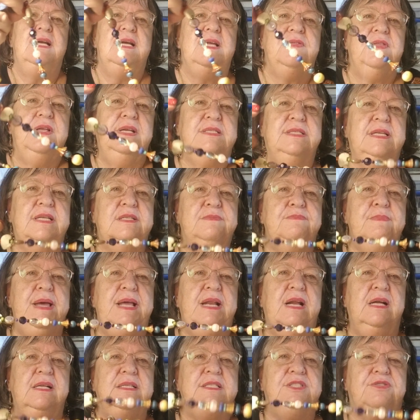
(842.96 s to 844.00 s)
This is made
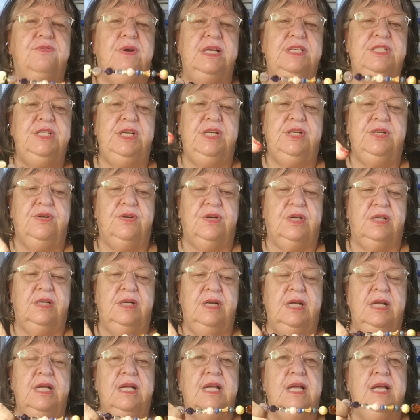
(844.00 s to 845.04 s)
on stretchy cord
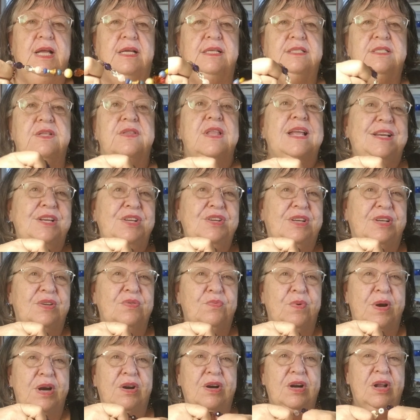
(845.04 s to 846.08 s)
so that you can
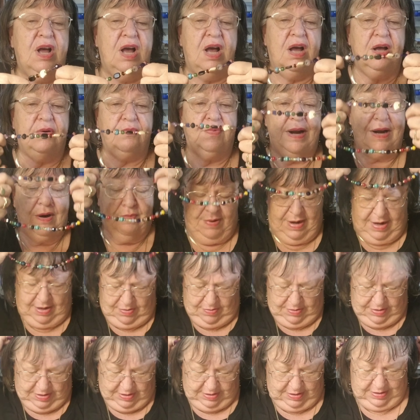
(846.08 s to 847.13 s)
wear it uh, right
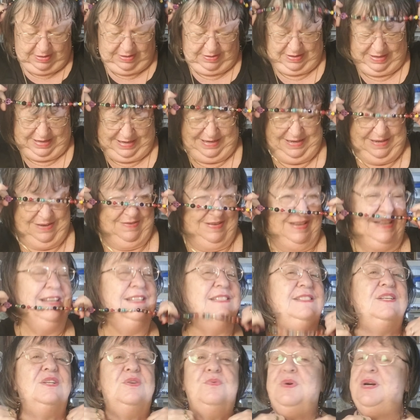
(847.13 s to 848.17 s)
around, you know,
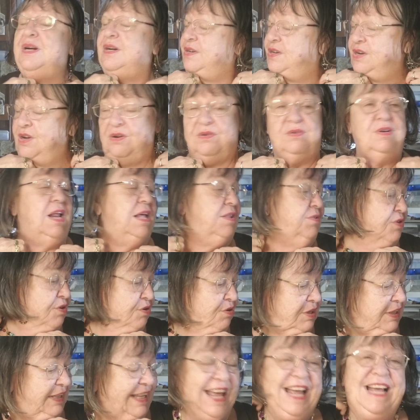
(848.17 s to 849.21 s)
easy to wear. No, no, no
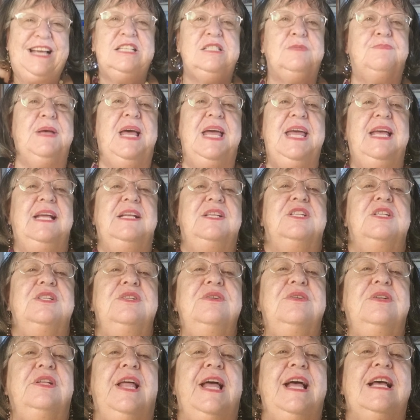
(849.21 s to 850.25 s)
clasp. I hate to
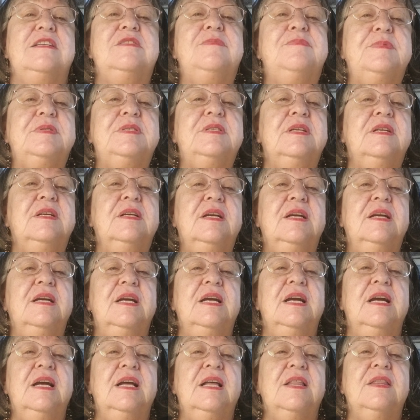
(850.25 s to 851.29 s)
do clasps.
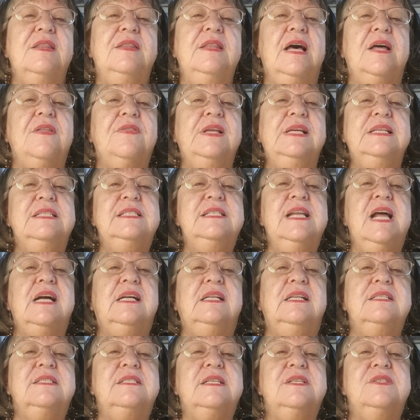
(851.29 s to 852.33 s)
Now this
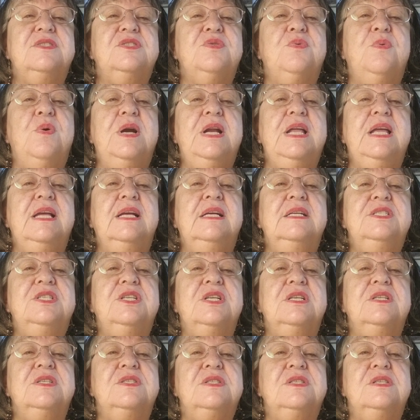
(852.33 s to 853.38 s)
necklace is twenty
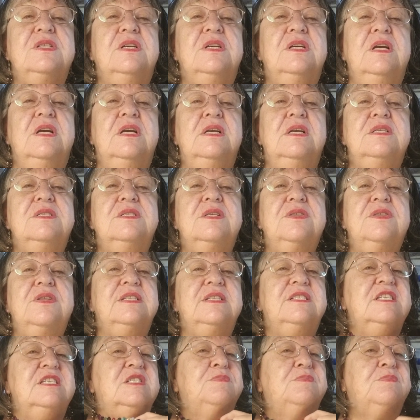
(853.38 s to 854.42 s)
inches. So
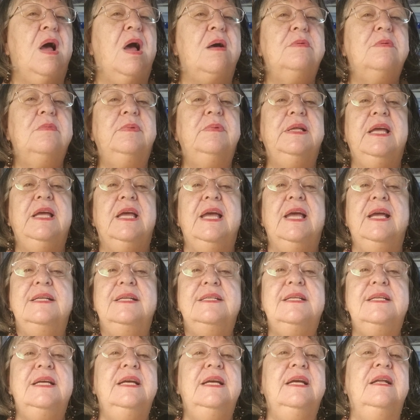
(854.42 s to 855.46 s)
this is probably
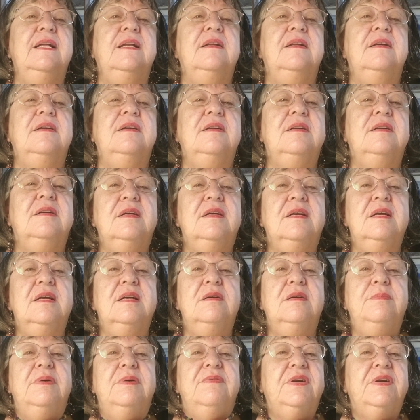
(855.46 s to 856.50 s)
eighteen,
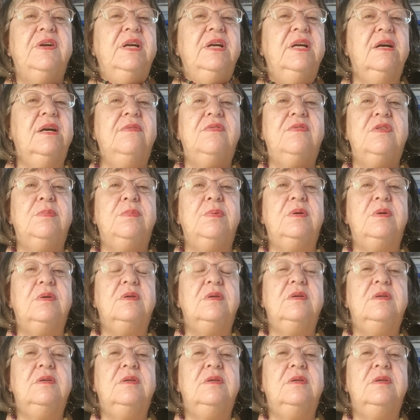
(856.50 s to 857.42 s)
but very comfortable.